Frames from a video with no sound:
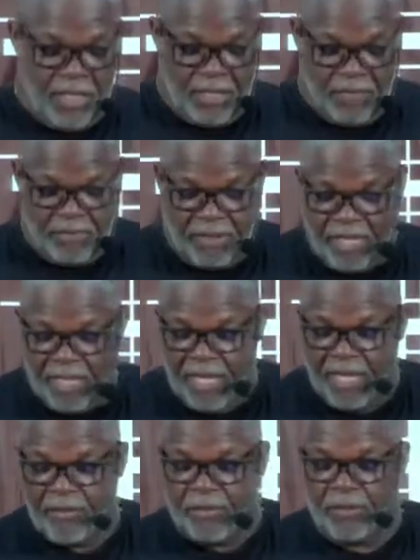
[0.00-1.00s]
of being
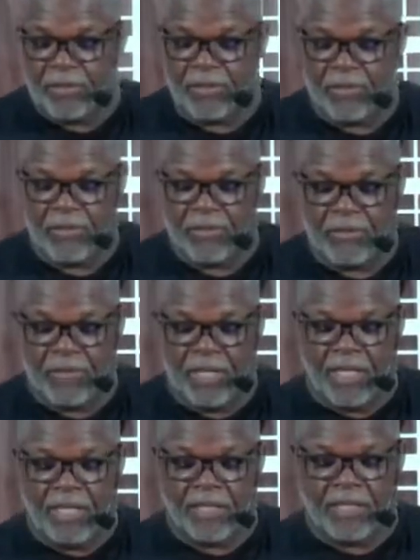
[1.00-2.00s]
able to
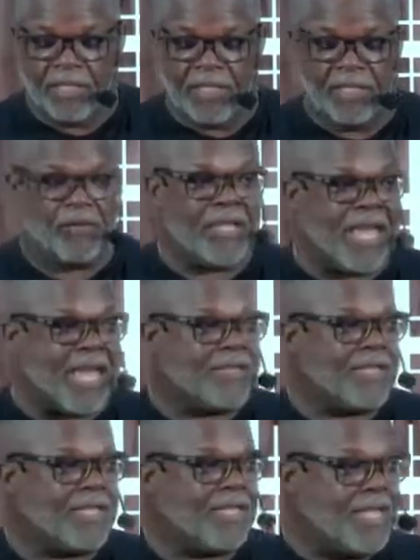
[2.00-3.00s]
still
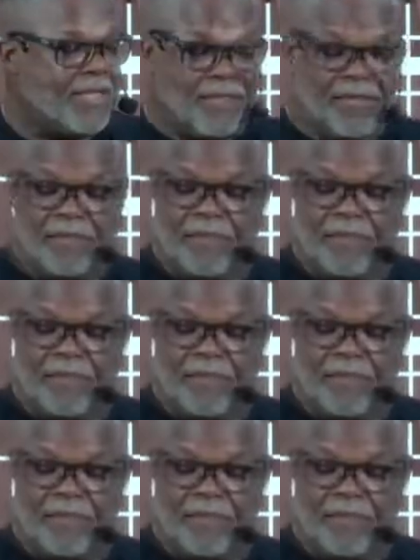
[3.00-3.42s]
gather together.